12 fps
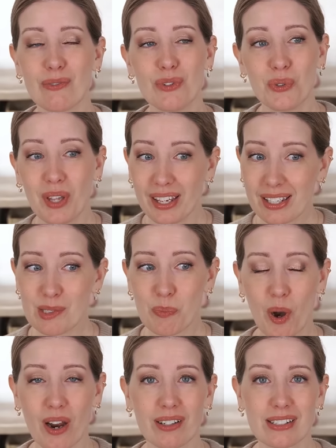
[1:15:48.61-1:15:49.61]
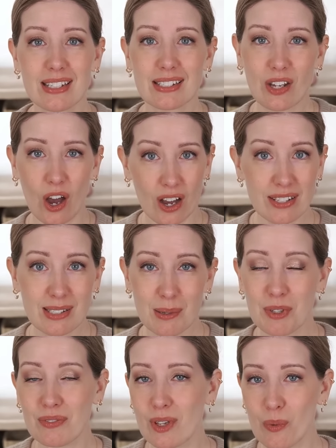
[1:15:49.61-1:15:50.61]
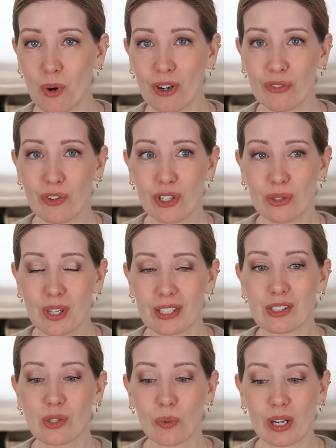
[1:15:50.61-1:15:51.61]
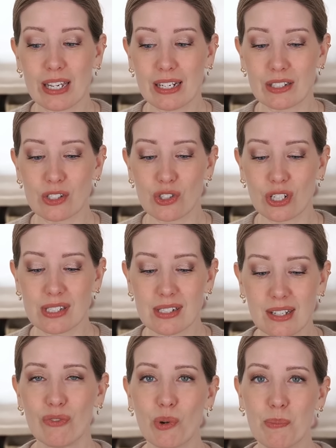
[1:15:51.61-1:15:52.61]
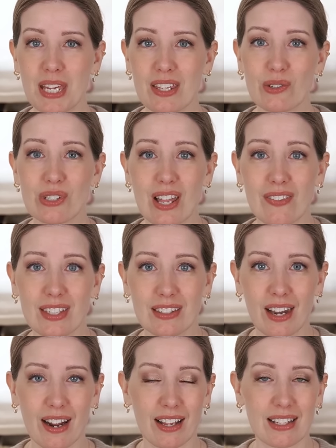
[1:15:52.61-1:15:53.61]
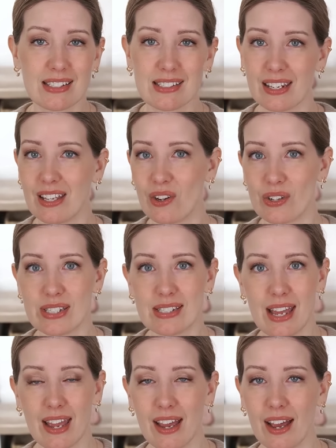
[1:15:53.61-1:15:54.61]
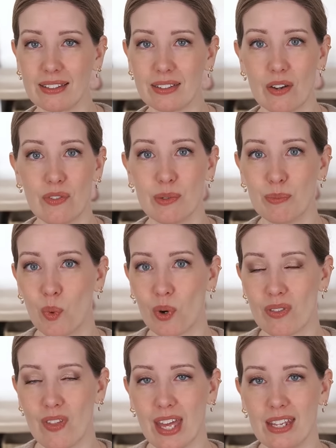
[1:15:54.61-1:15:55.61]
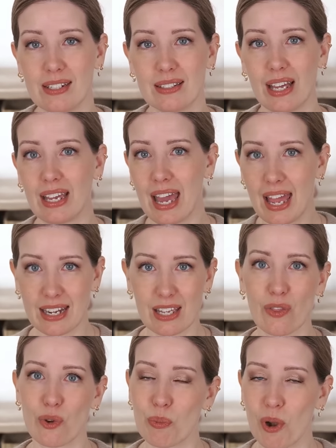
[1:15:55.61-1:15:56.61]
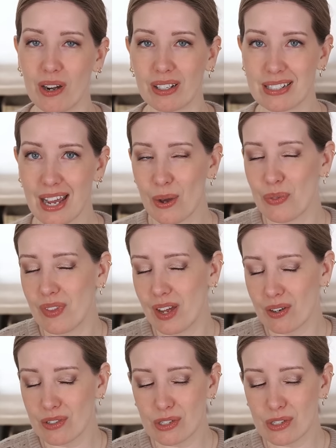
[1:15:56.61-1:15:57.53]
If you like his products, that's awesome. If they work for you, that's great. It's just, for me, there's nothing that I can sit here and say I love it more than like any other product out there.